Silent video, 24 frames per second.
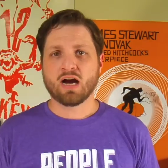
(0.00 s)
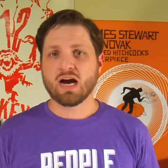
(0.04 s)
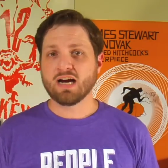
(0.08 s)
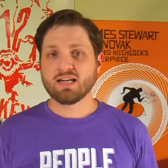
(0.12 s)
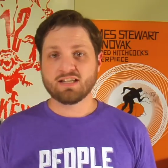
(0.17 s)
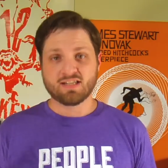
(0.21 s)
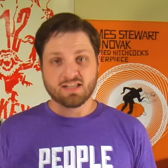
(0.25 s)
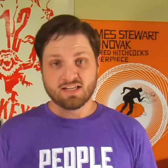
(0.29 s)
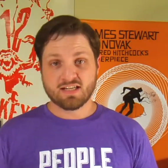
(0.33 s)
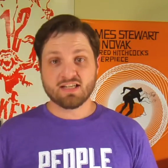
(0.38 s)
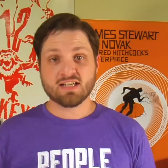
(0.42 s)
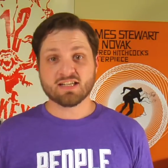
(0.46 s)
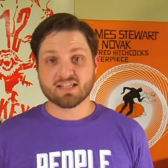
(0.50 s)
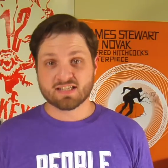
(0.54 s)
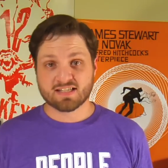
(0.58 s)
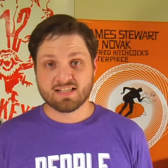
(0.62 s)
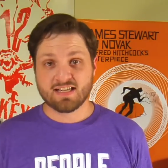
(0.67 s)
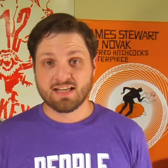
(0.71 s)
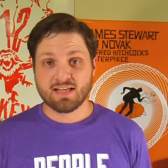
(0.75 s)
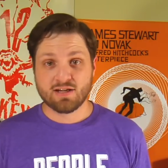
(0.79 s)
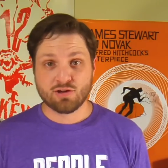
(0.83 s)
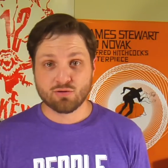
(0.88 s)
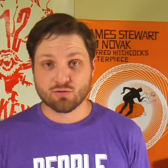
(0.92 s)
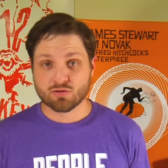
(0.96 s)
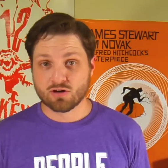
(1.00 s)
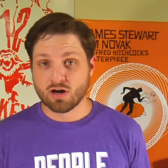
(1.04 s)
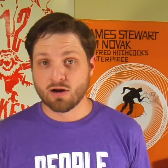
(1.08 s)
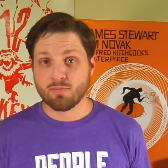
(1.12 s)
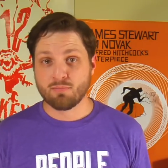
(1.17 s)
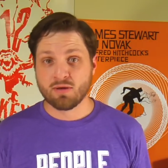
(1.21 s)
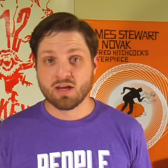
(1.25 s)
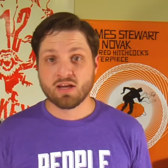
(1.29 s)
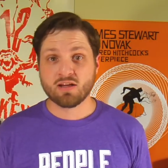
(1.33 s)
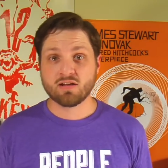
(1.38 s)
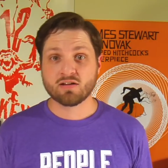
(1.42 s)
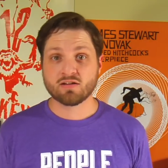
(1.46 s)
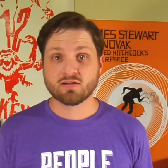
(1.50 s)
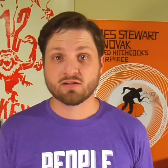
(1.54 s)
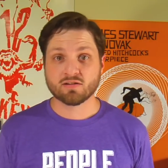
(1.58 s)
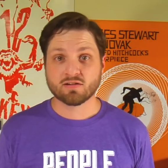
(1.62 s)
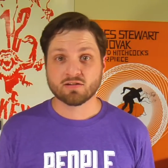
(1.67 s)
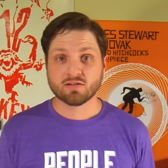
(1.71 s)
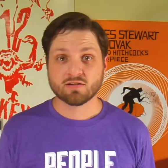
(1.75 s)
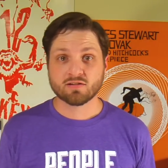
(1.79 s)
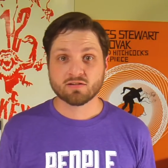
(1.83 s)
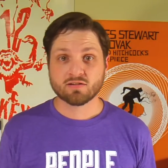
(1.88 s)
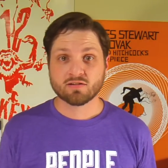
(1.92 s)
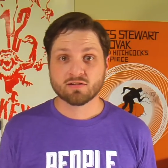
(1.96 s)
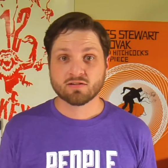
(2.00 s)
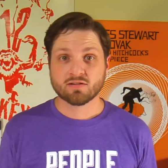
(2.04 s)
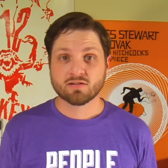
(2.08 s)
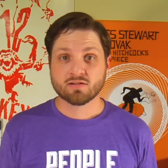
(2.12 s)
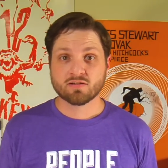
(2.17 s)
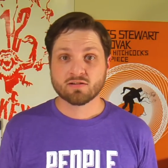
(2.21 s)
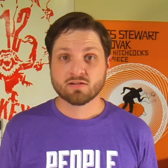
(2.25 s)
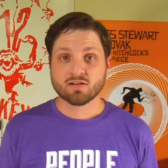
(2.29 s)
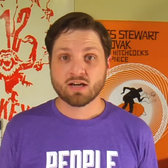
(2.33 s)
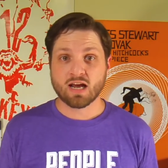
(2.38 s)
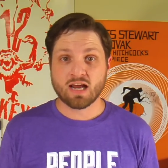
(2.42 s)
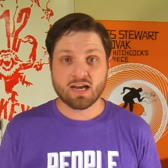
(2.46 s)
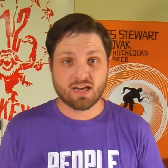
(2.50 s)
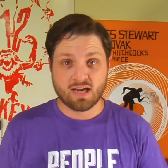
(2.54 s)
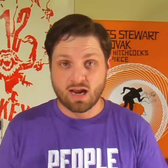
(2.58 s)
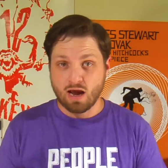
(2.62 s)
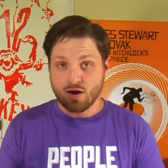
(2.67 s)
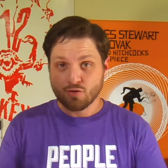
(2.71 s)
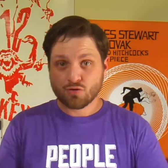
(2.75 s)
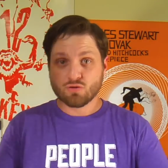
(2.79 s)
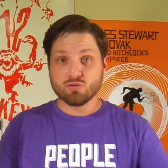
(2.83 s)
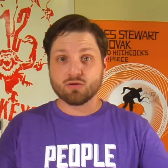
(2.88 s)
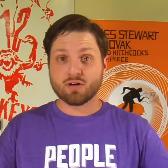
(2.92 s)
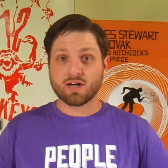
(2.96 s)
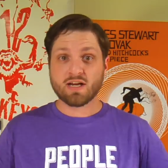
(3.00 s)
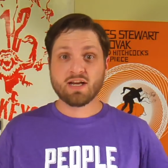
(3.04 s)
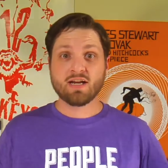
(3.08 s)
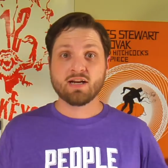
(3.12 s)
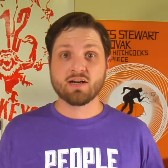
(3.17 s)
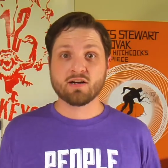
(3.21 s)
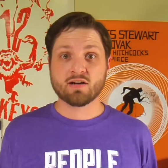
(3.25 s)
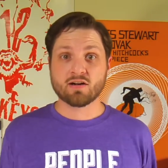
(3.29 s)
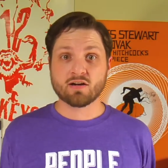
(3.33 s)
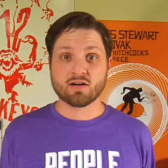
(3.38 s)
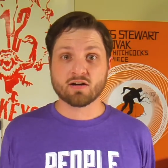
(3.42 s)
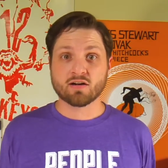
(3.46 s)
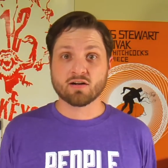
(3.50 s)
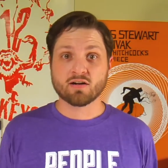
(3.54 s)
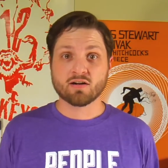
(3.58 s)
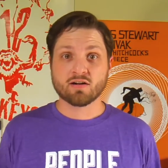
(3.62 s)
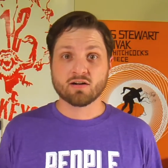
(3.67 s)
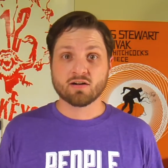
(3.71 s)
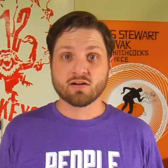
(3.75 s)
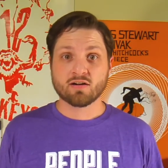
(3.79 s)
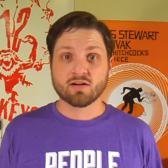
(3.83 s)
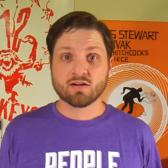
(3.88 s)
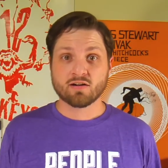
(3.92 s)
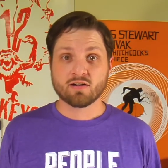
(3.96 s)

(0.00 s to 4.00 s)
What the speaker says: I didn't see you come in, and now you're here.